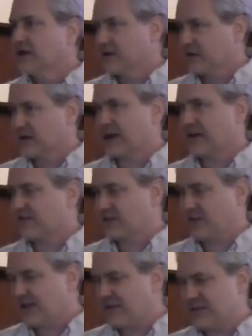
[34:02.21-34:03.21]
you know, kind of
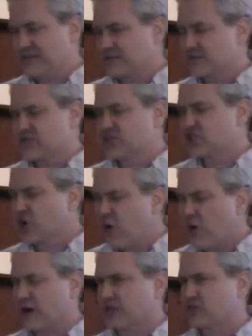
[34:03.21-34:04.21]
claim, because it was
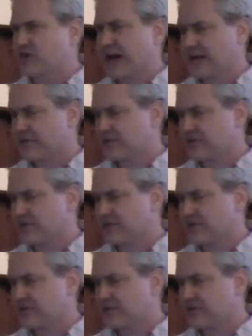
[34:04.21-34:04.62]
so unattractive